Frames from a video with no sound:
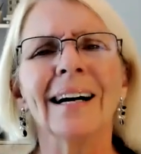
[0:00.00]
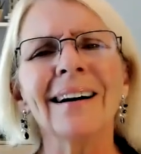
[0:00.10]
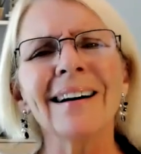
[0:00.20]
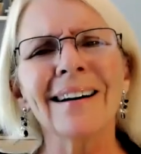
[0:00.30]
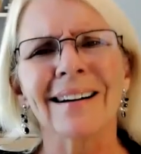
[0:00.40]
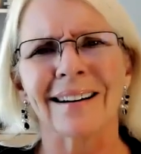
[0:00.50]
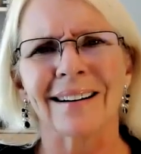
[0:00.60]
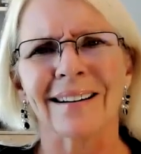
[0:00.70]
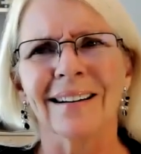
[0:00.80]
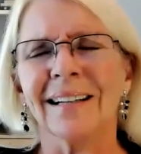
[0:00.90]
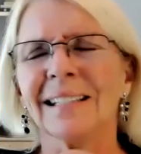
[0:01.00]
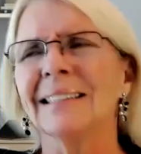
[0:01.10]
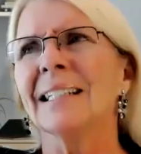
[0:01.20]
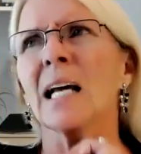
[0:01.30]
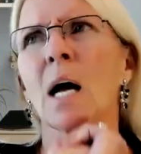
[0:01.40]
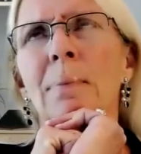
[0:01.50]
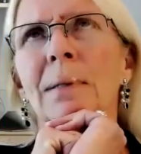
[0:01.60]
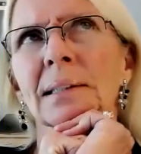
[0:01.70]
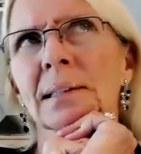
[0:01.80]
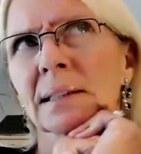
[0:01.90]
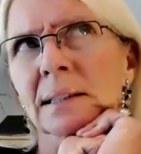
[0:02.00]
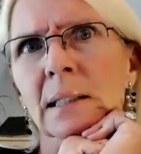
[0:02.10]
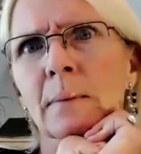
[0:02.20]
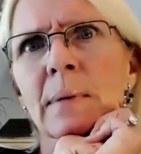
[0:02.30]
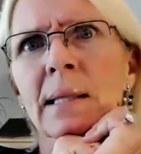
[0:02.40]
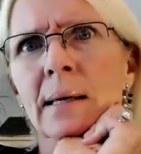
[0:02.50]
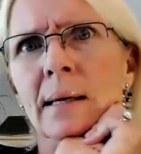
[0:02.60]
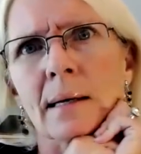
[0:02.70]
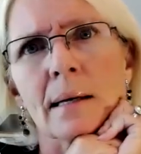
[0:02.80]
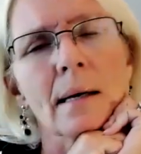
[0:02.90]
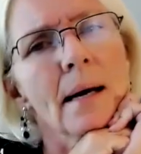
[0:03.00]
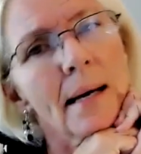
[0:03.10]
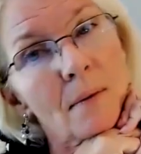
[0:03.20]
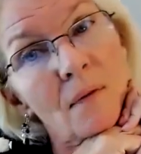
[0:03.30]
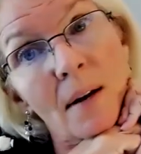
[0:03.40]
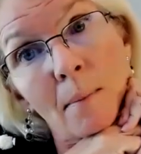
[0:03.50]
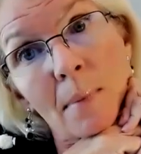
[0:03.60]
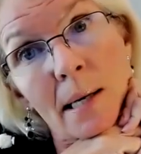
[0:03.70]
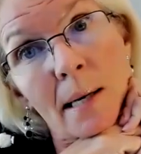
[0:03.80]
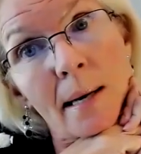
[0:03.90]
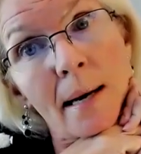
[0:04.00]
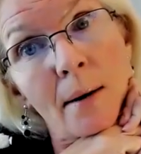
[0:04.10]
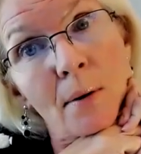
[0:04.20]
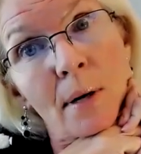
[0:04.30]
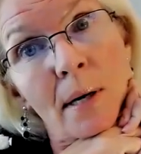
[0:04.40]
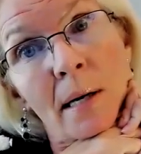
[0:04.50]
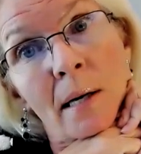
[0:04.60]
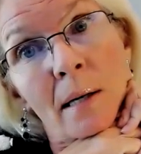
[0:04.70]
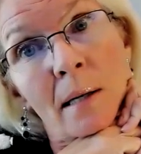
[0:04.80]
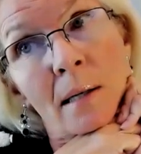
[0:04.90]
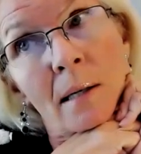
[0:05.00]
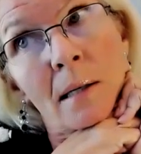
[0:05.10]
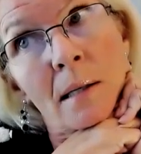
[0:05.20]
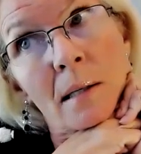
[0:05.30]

Ah, that happens, let me think, at family gatherings